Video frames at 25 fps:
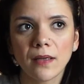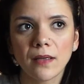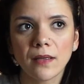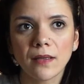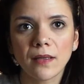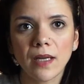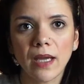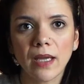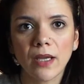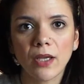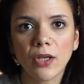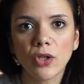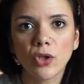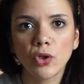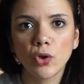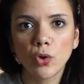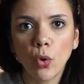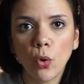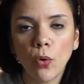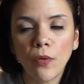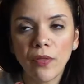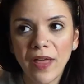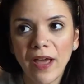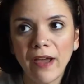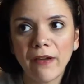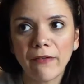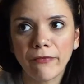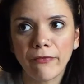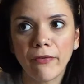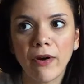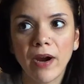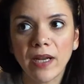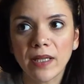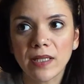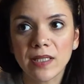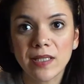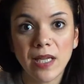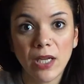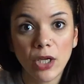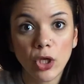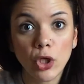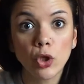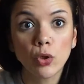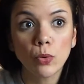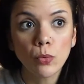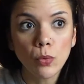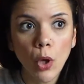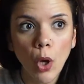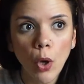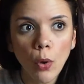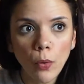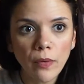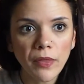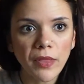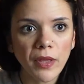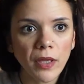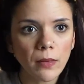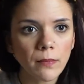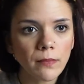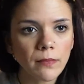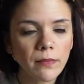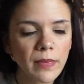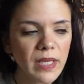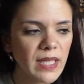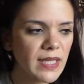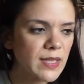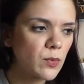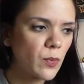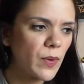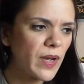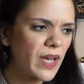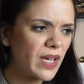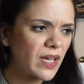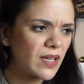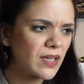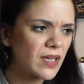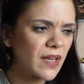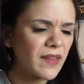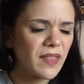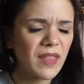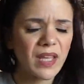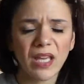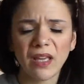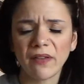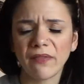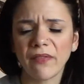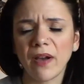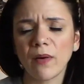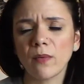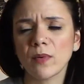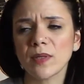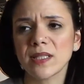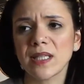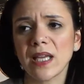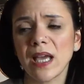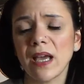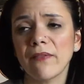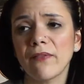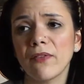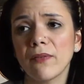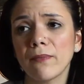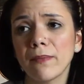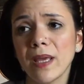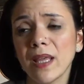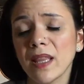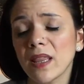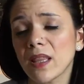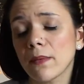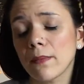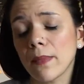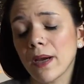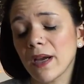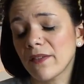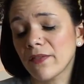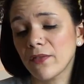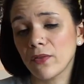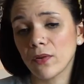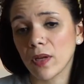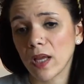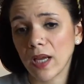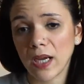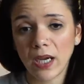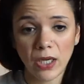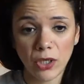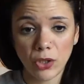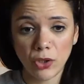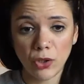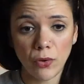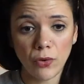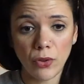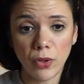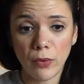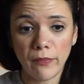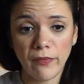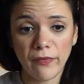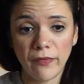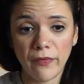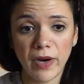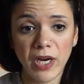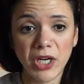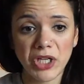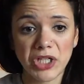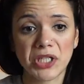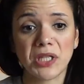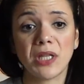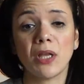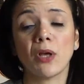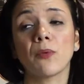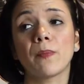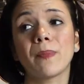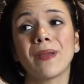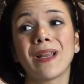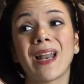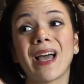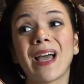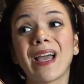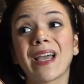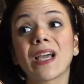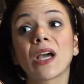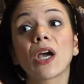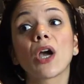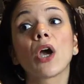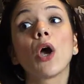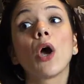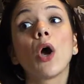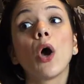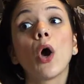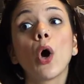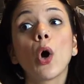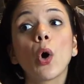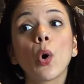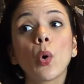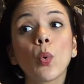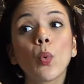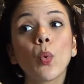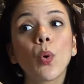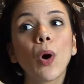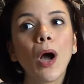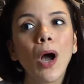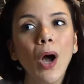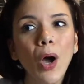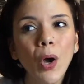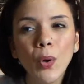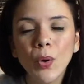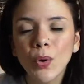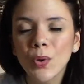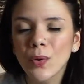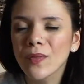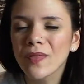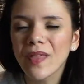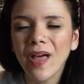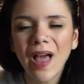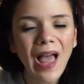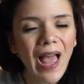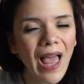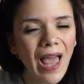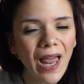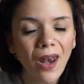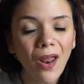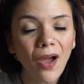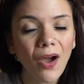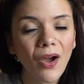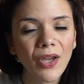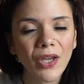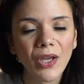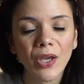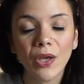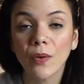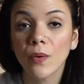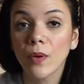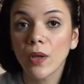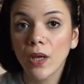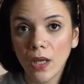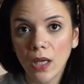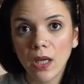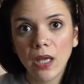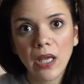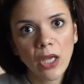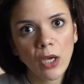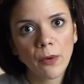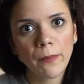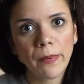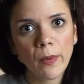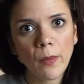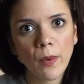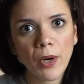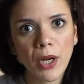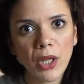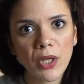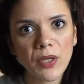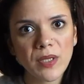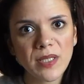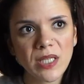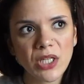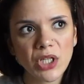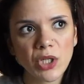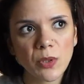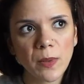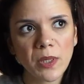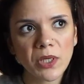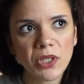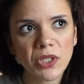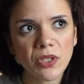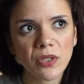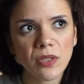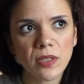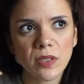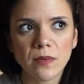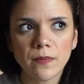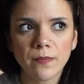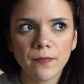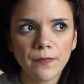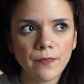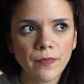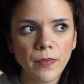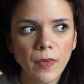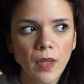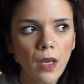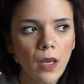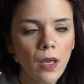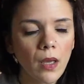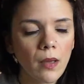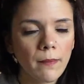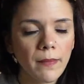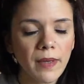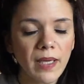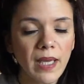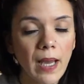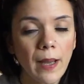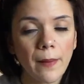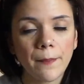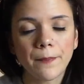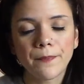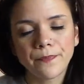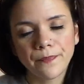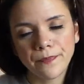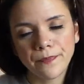Like you're their friends, like you know them. It's weird. I think if I was to ever meet them, I'd feel like I'd known them for ages, and they'll be like, whoa, who the hell are you? It'll be one of those situations. But yeah,